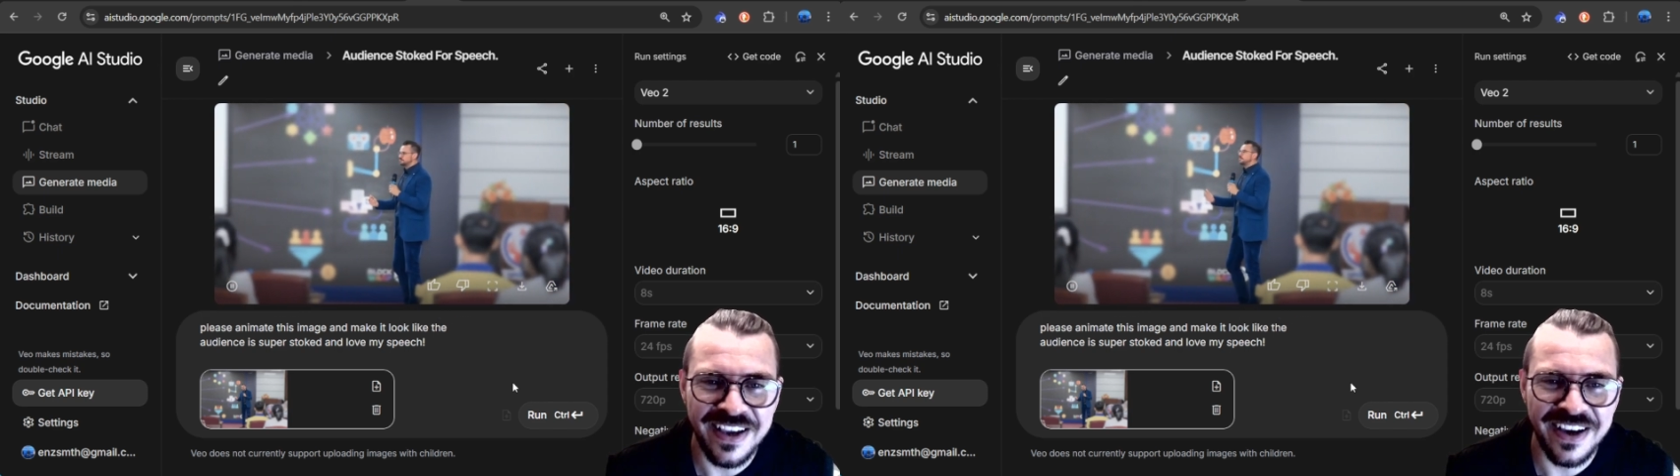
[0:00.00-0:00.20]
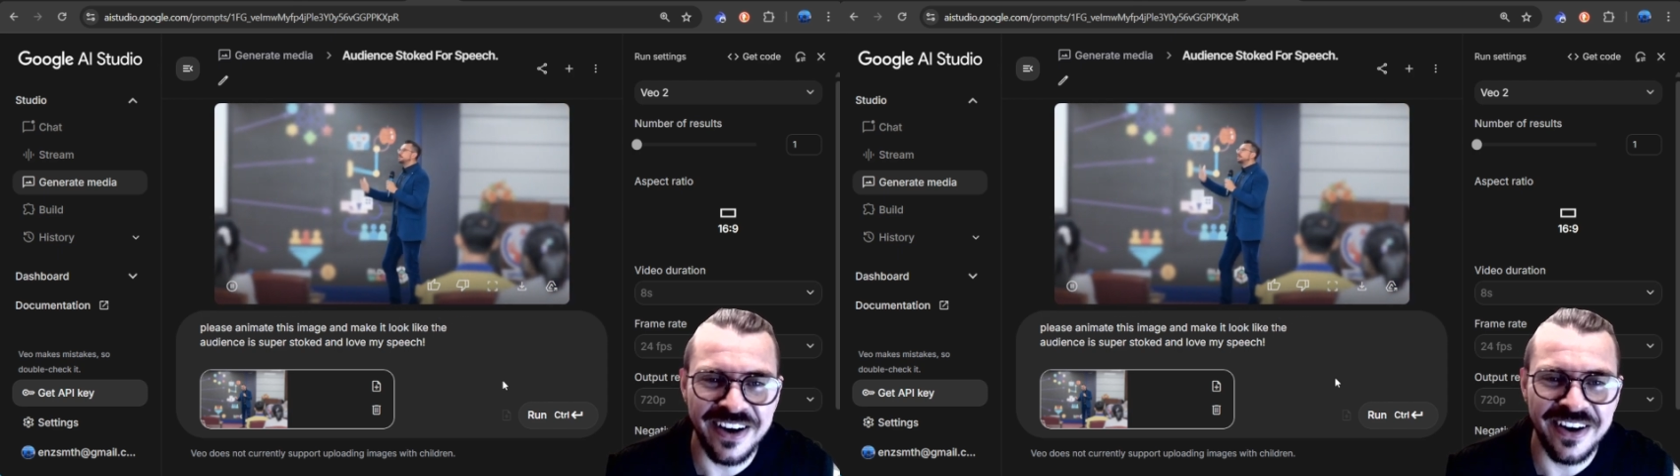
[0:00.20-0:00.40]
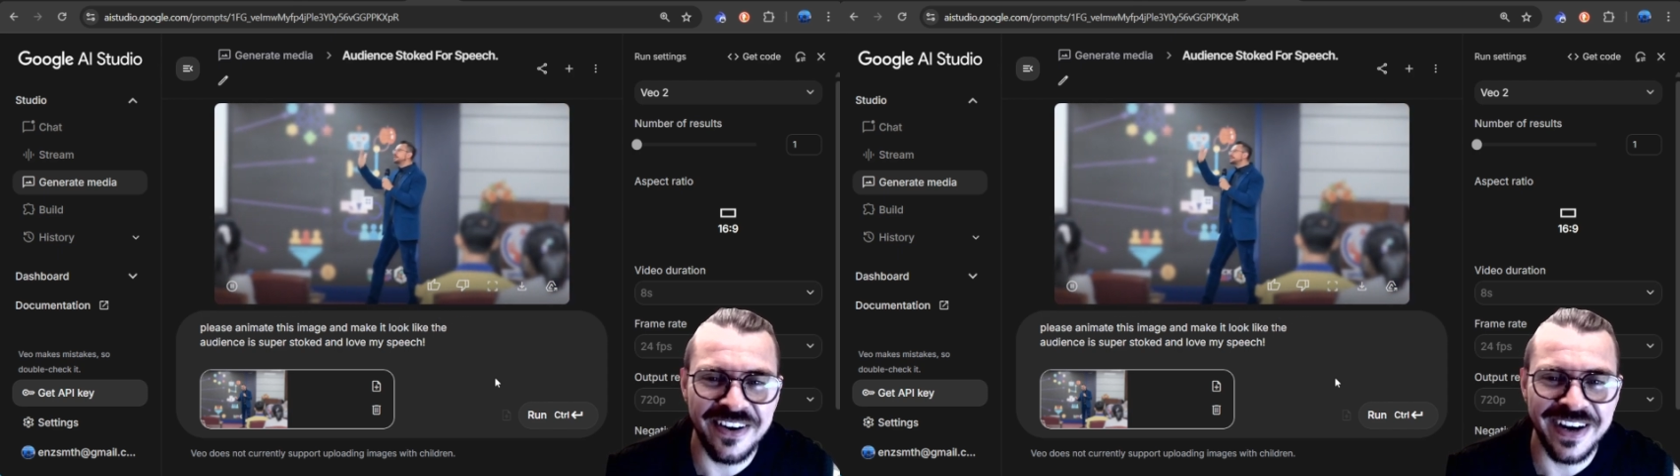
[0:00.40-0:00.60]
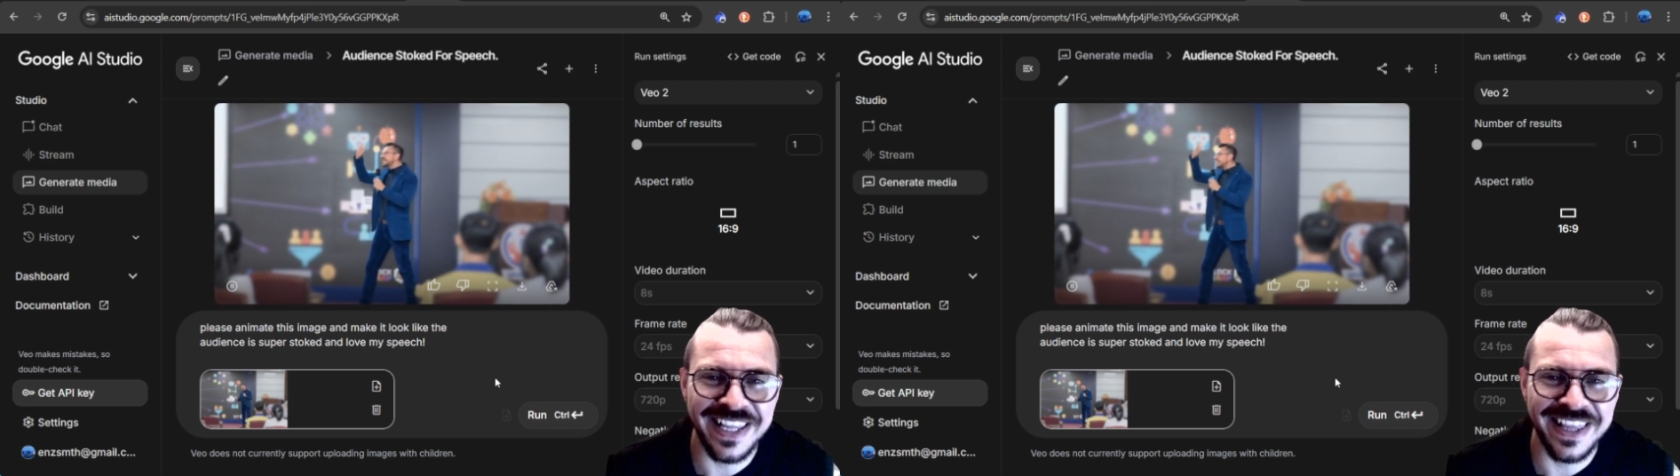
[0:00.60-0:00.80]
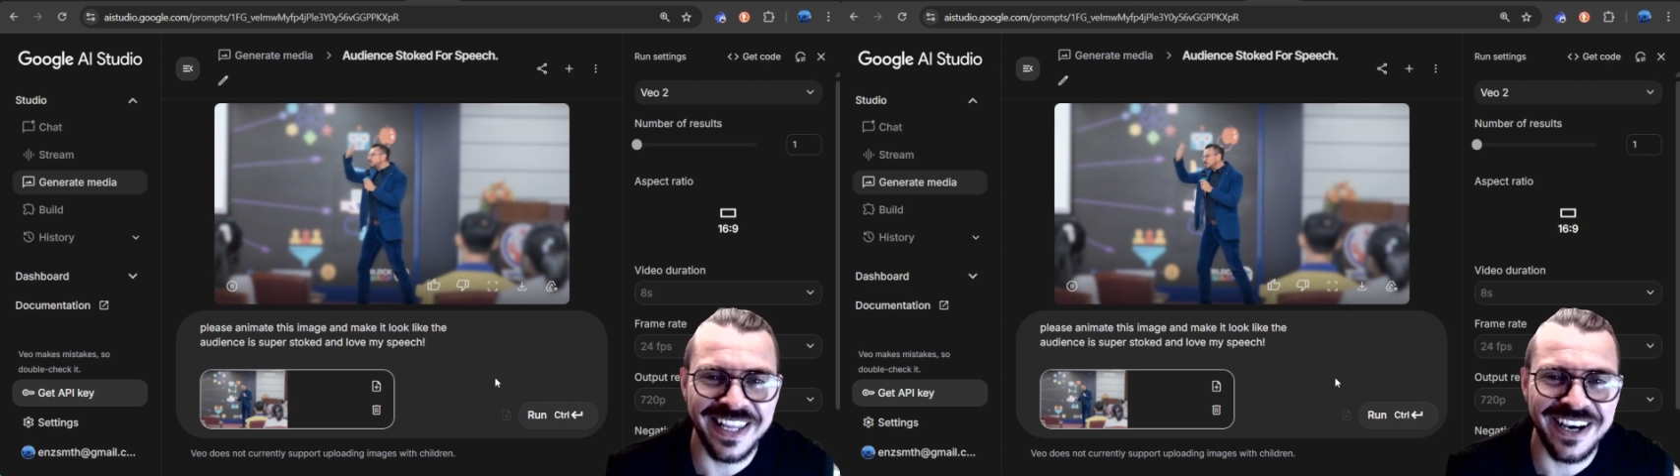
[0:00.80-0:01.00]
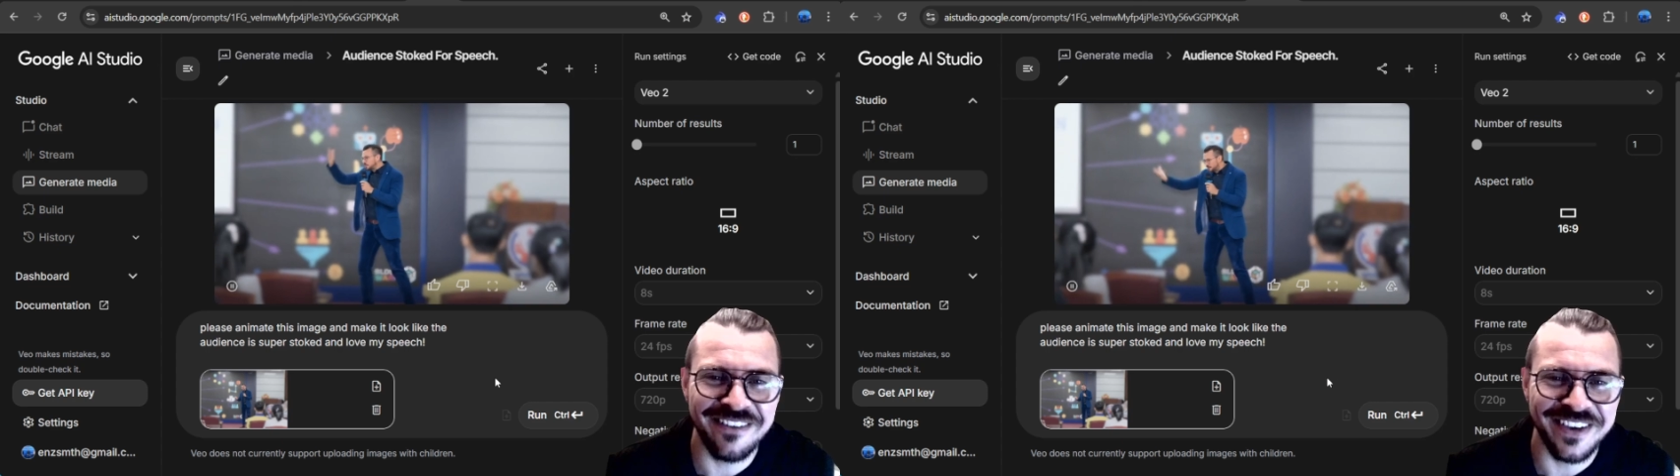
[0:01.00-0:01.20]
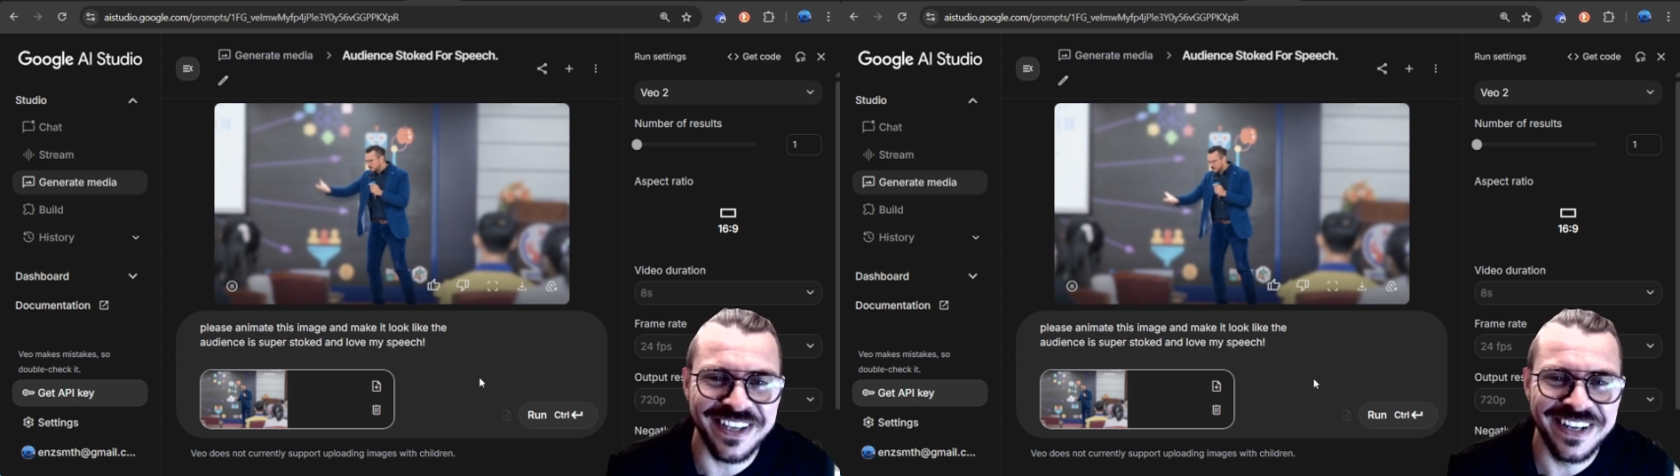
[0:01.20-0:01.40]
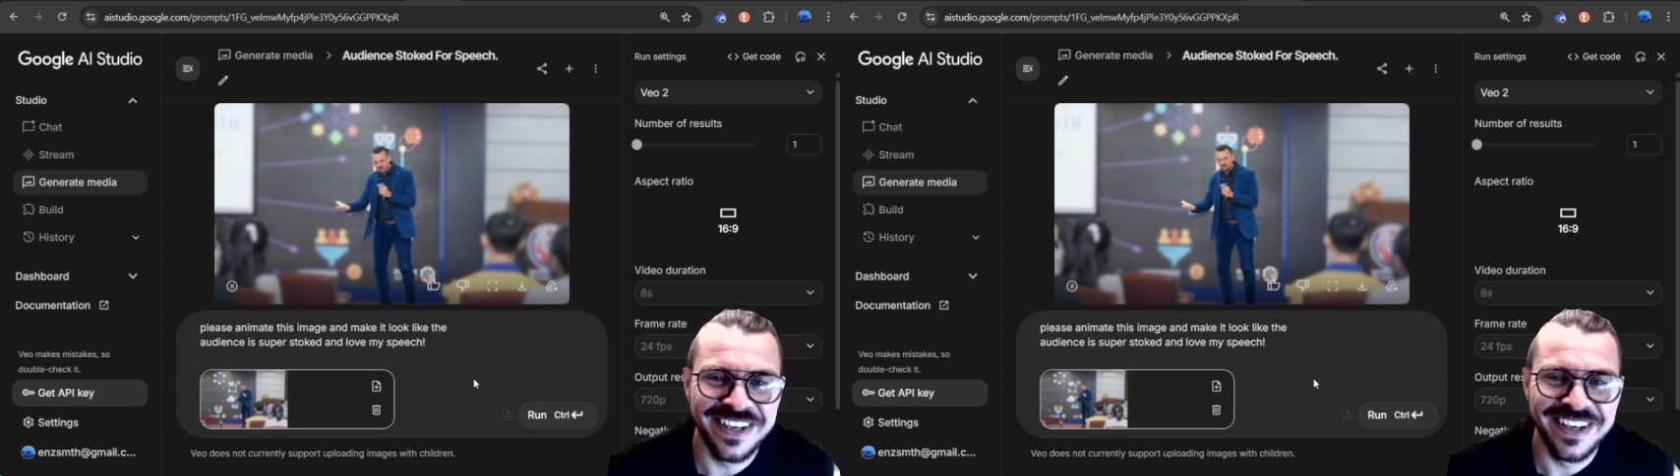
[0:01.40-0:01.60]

Oh, I love it.